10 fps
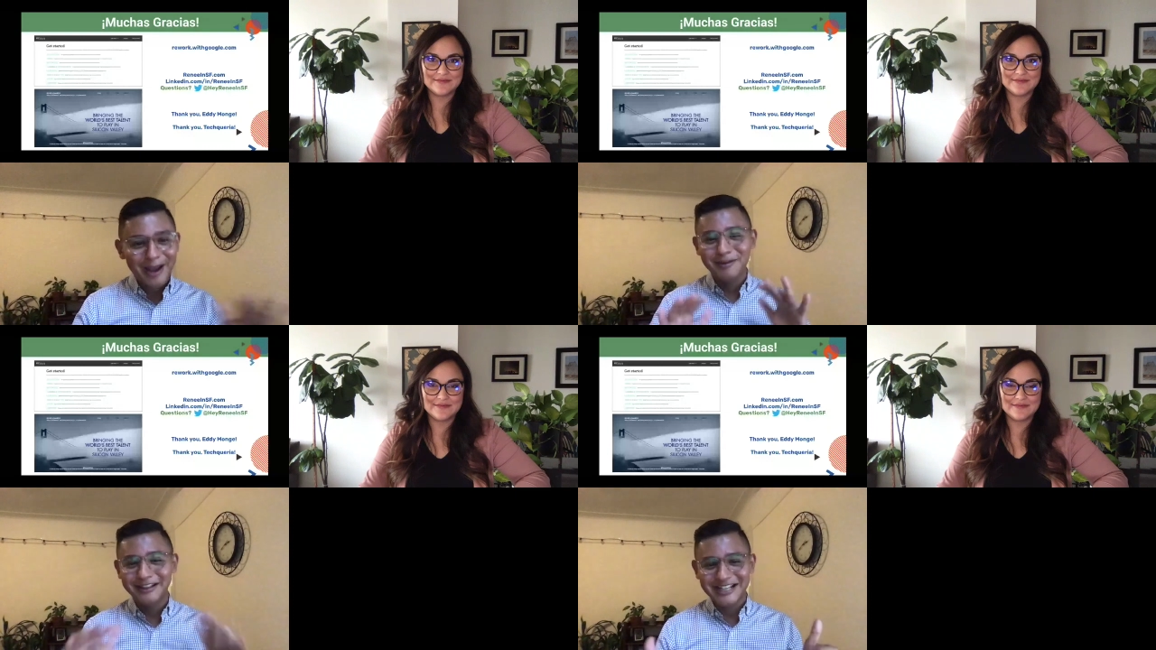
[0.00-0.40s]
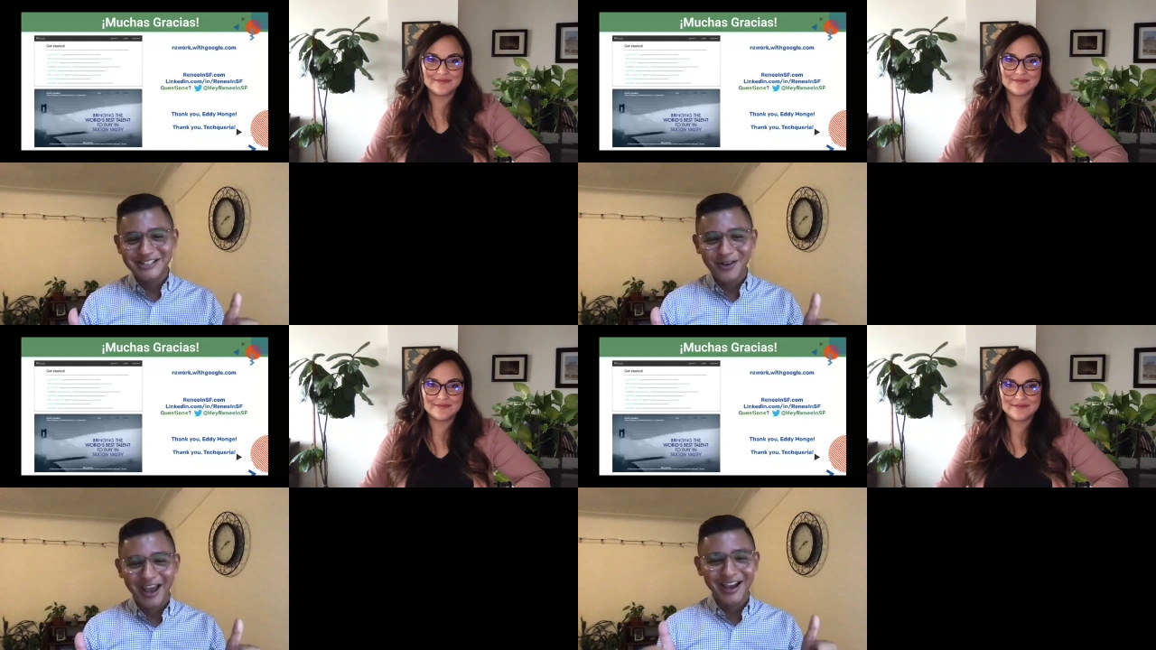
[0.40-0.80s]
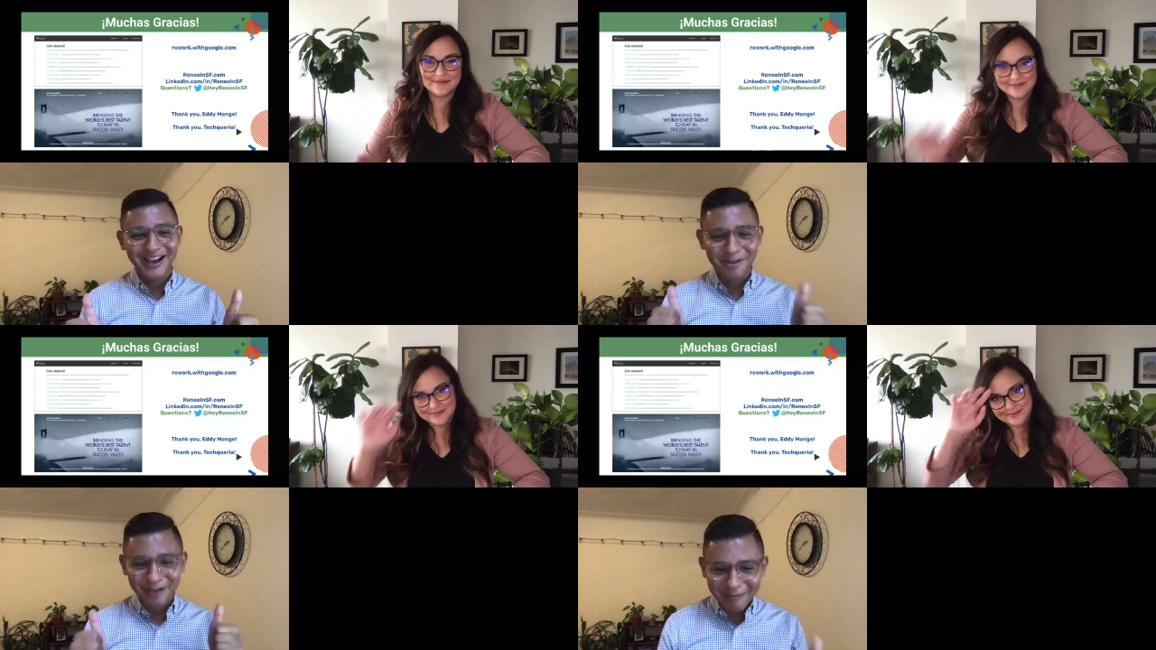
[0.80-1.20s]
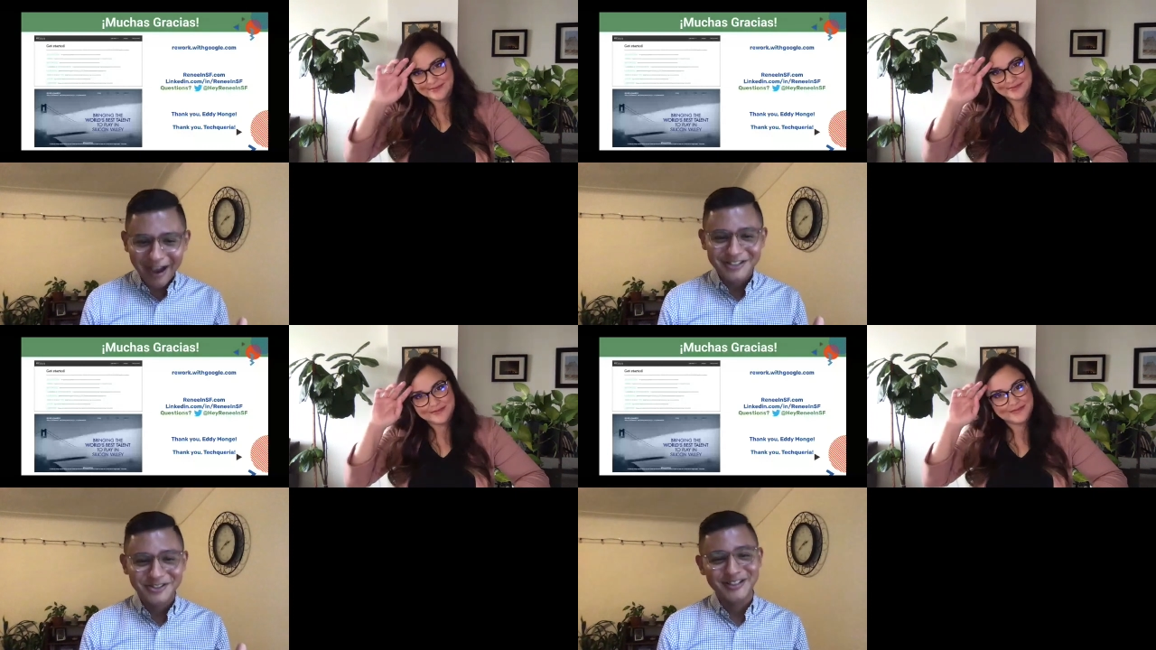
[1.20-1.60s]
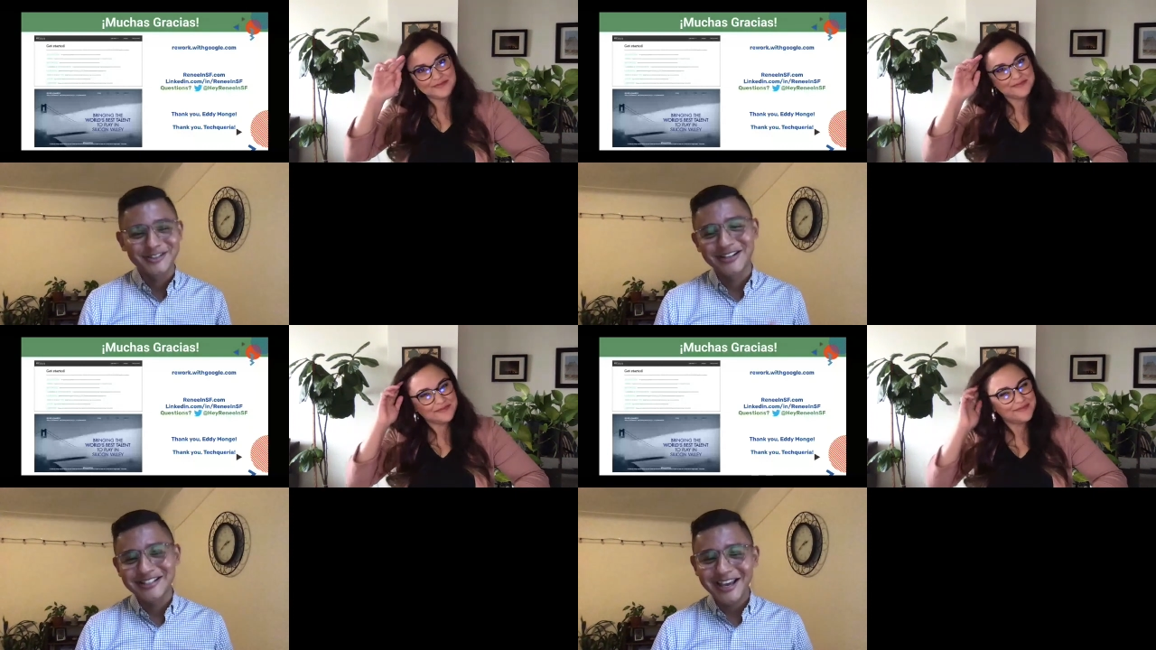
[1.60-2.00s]
Speaker 1: but that's okay. I will get back to you as soon
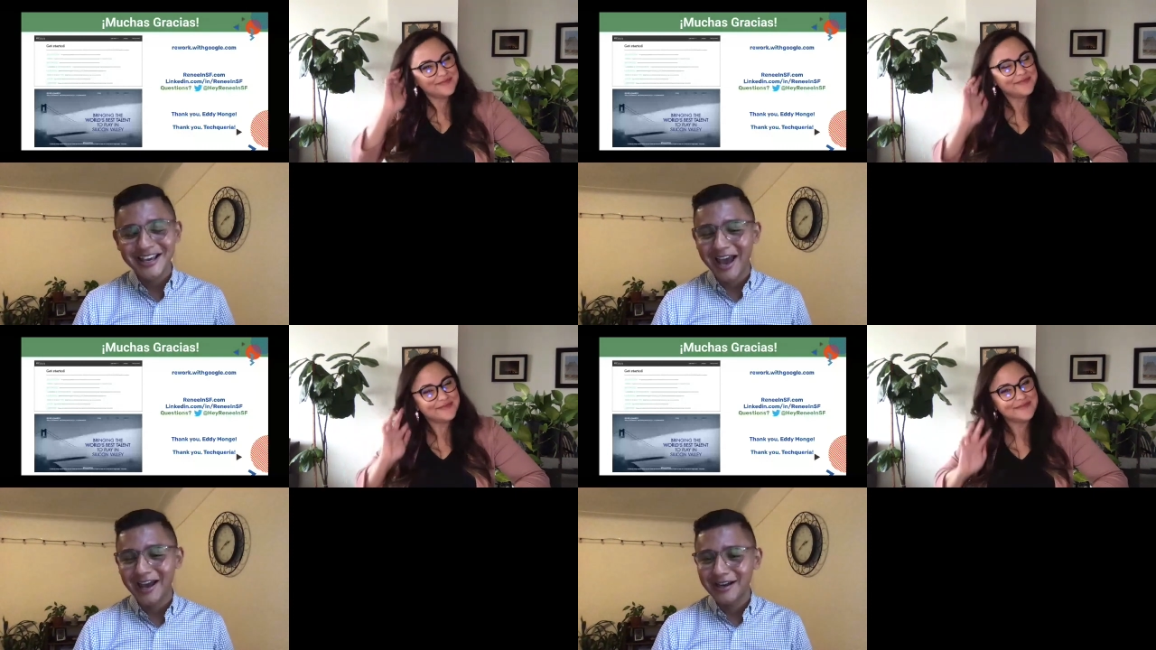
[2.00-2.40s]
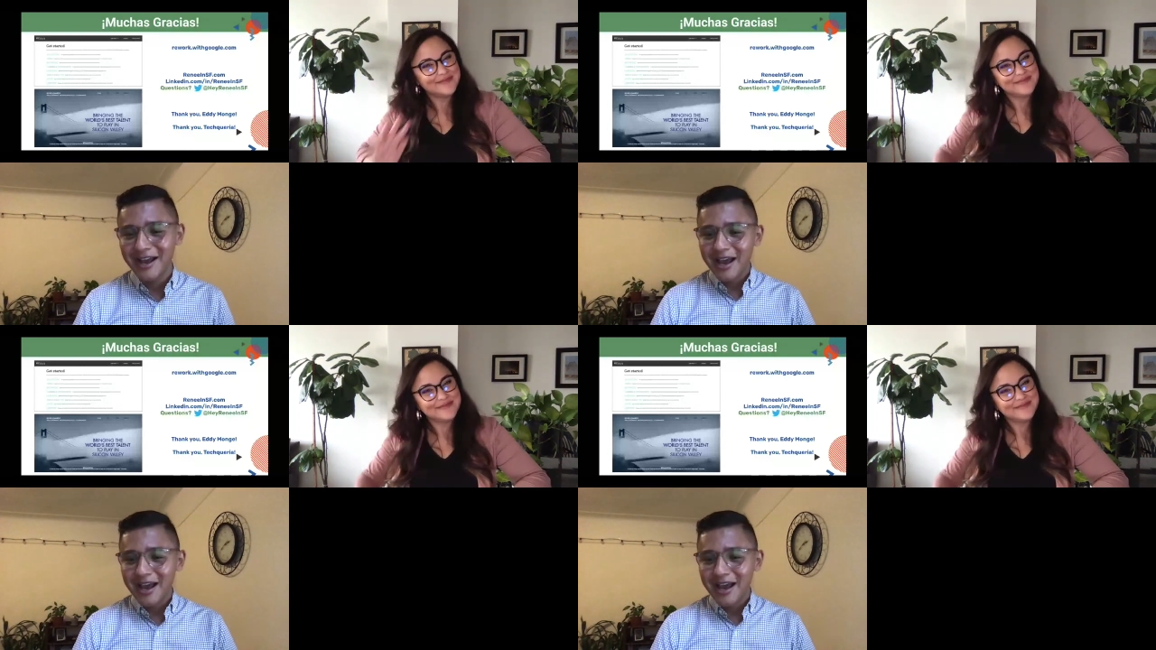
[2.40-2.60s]
as I can.